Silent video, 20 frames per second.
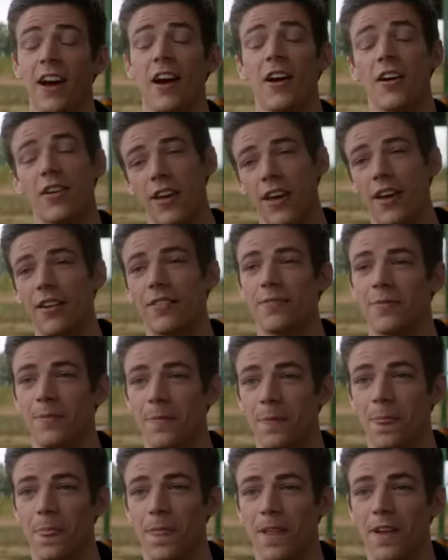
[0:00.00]
Okay,
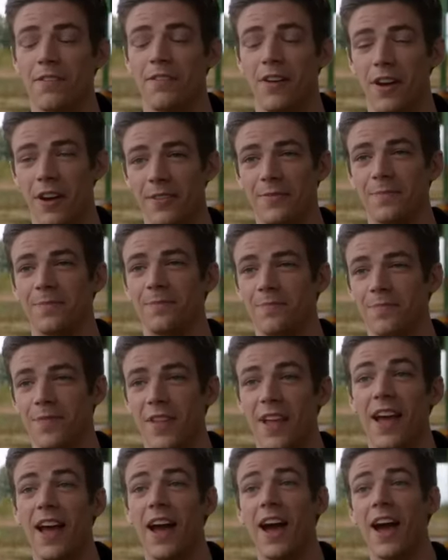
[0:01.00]
fine.
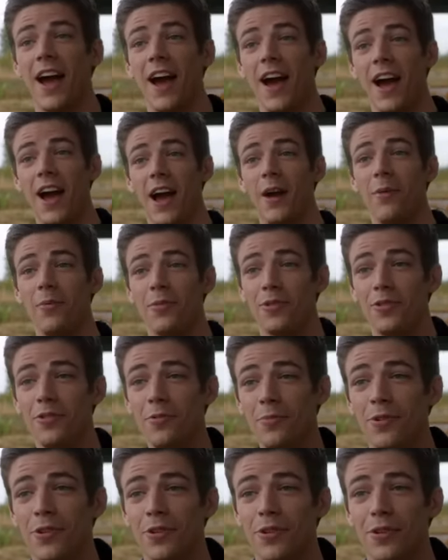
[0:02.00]
I will
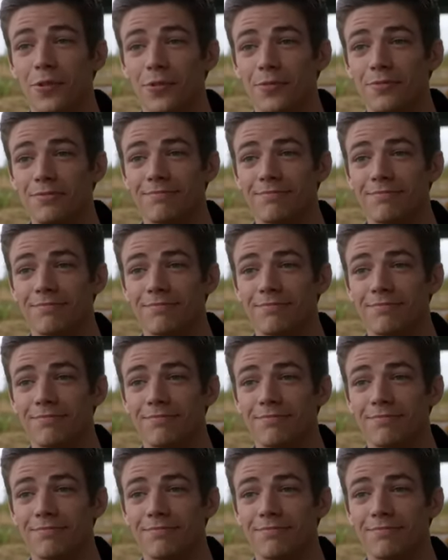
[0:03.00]
humor you.